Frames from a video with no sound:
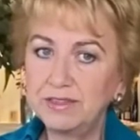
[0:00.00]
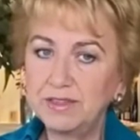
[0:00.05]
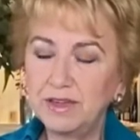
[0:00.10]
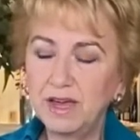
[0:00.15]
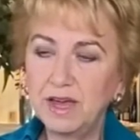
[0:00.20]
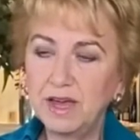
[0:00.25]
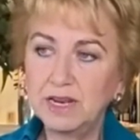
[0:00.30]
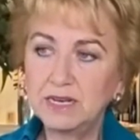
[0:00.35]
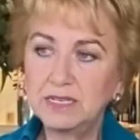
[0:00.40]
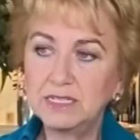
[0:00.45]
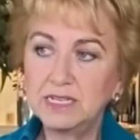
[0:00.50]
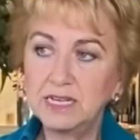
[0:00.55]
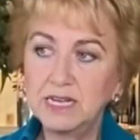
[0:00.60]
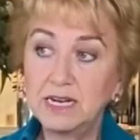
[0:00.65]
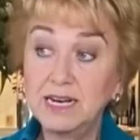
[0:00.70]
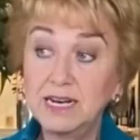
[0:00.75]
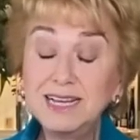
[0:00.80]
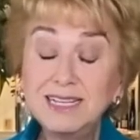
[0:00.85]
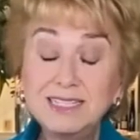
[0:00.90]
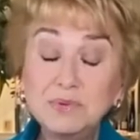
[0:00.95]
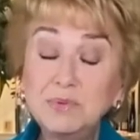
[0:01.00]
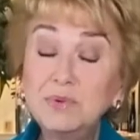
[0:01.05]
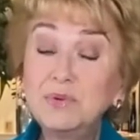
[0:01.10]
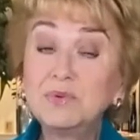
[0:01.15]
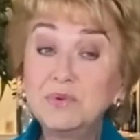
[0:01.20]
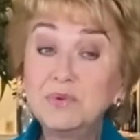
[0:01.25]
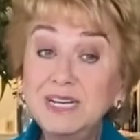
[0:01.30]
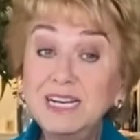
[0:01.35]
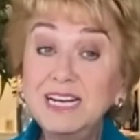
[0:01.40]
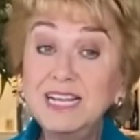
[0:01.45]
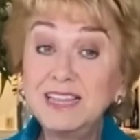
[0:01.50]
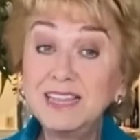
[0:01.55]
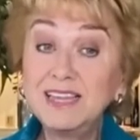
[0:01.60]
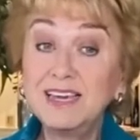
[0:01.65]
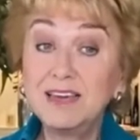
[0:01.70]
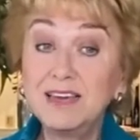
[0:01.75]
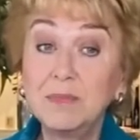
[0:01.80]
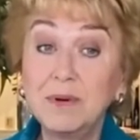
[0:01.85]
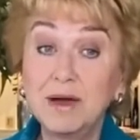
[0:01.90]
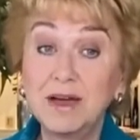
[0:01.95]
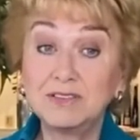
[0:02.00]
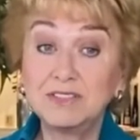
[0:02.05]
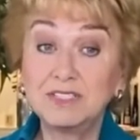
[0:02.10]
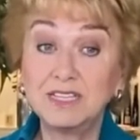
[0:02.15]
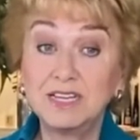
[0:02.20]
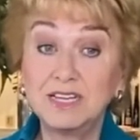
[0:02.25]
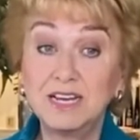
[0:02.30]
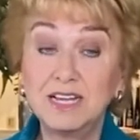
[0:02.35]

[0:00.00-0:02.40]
and unless we really think about it,